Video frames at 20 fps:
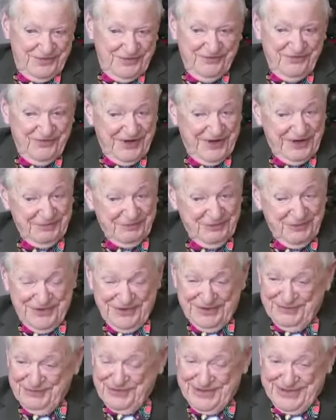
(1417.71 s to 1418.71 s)
You, you find
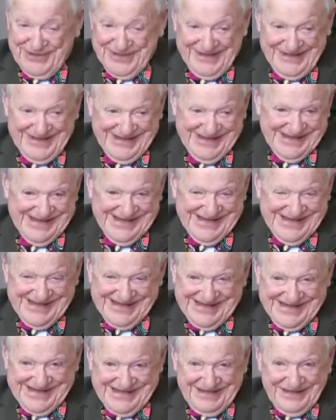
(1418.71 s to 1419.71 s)
one, why?
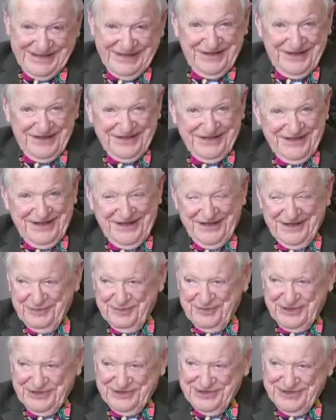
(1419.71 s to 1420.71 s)
I'd like wow. to
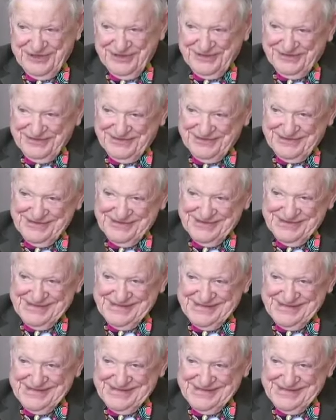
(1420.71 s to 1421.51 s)
get it myself.